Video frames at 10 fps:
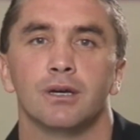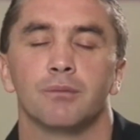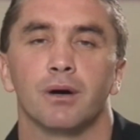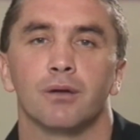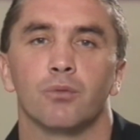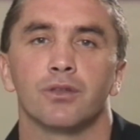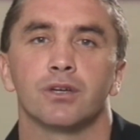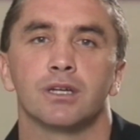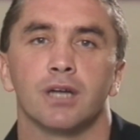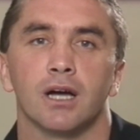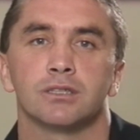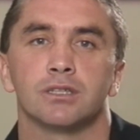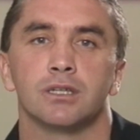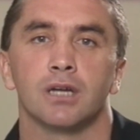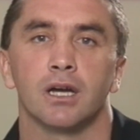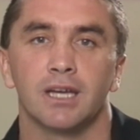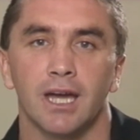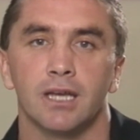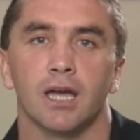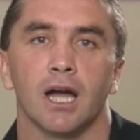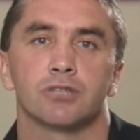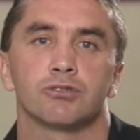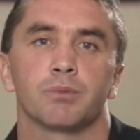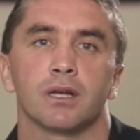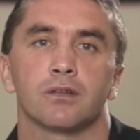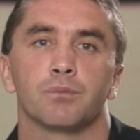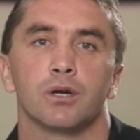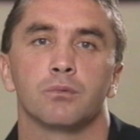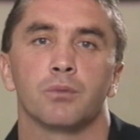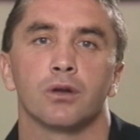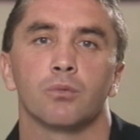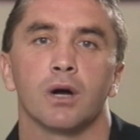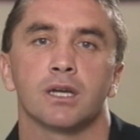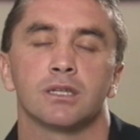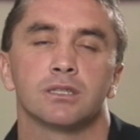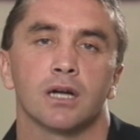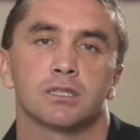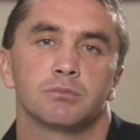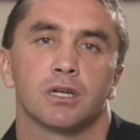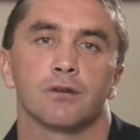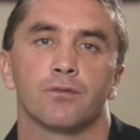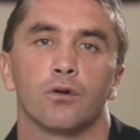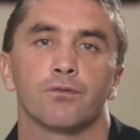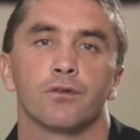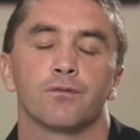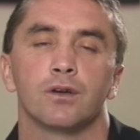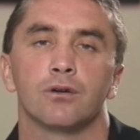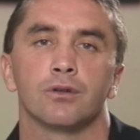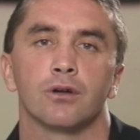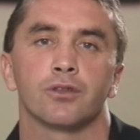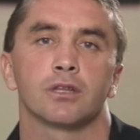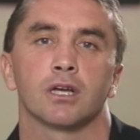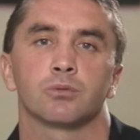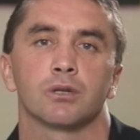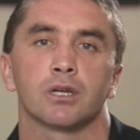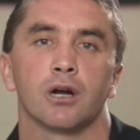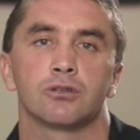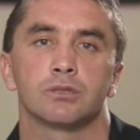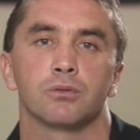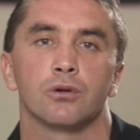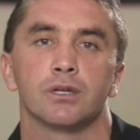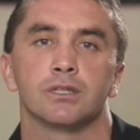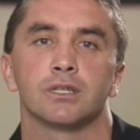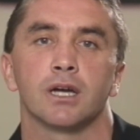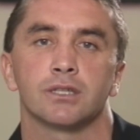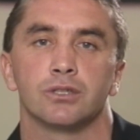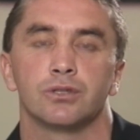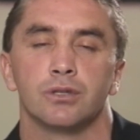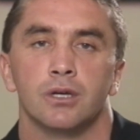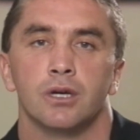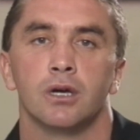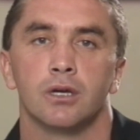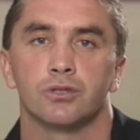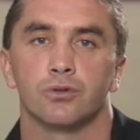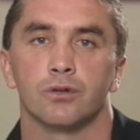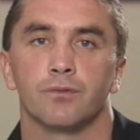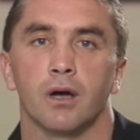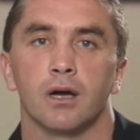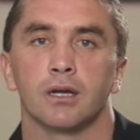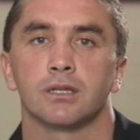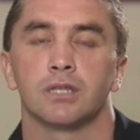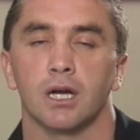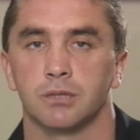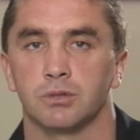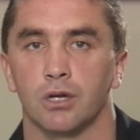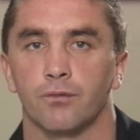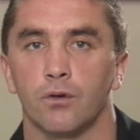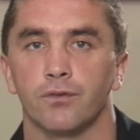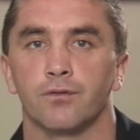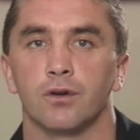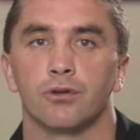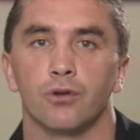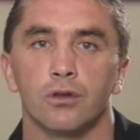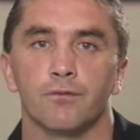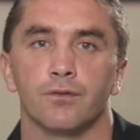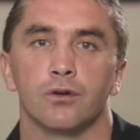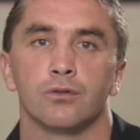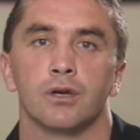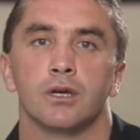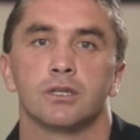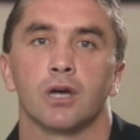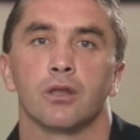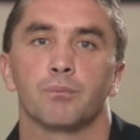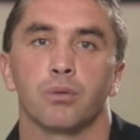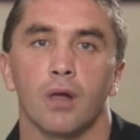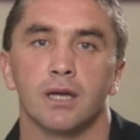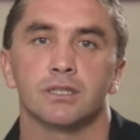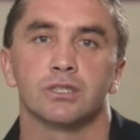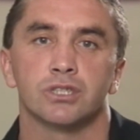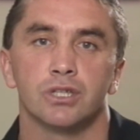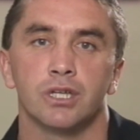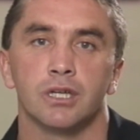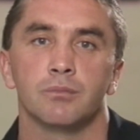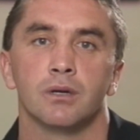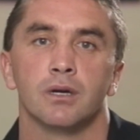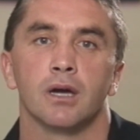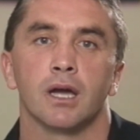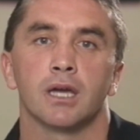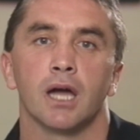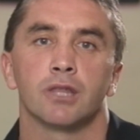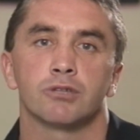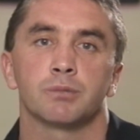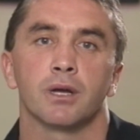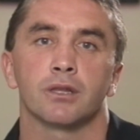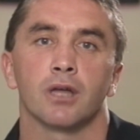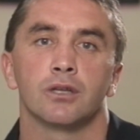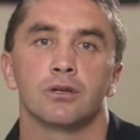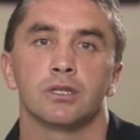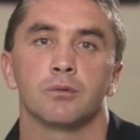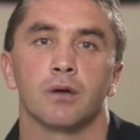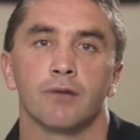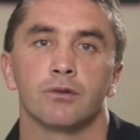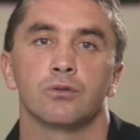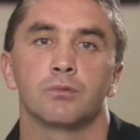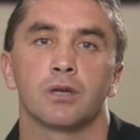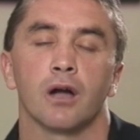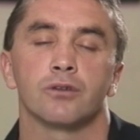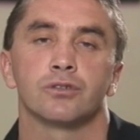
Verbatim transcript: But one thing he does, he again gains respect to people by the way he conducts himself off the field. And I think that's what a coach's ploy is. He has to sort of uh, conduct himself off the field and on the field so that players can see him and gain the respect they need to have a good coach.